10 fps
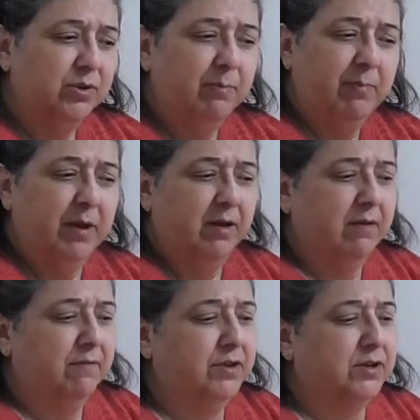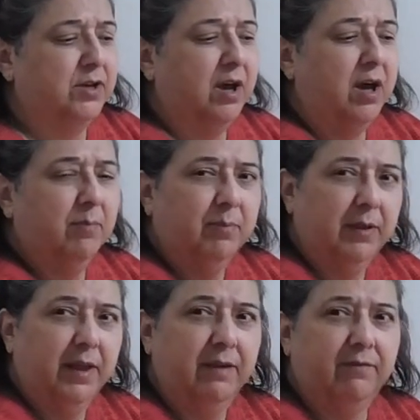above the top
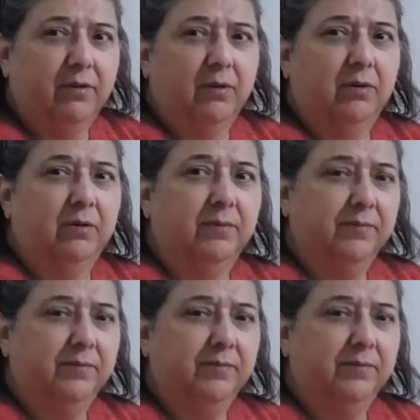level